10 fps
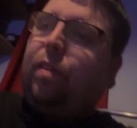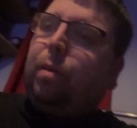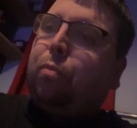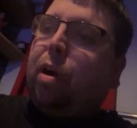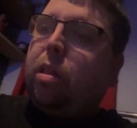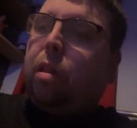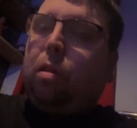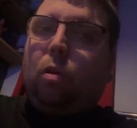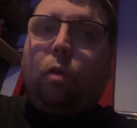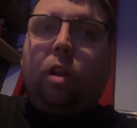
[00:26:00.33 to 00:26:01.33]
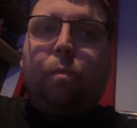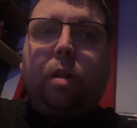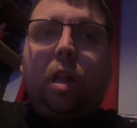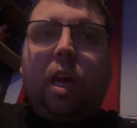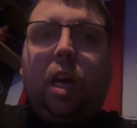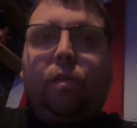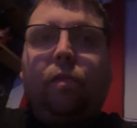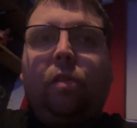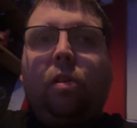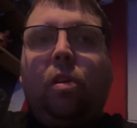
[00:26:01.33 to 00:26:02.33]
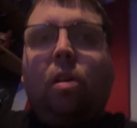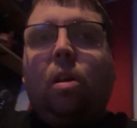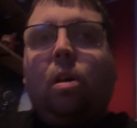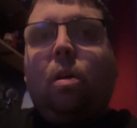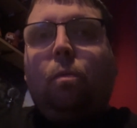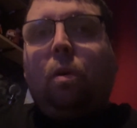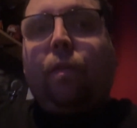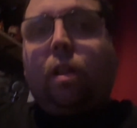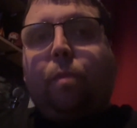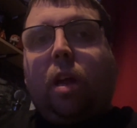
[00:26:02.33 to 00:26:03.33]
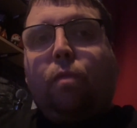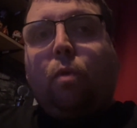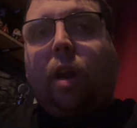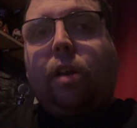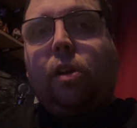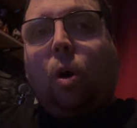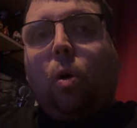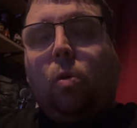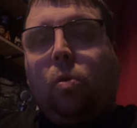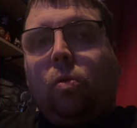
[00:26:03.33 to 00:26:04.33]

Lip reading: presents on Christmas Eve with his best friend Noel.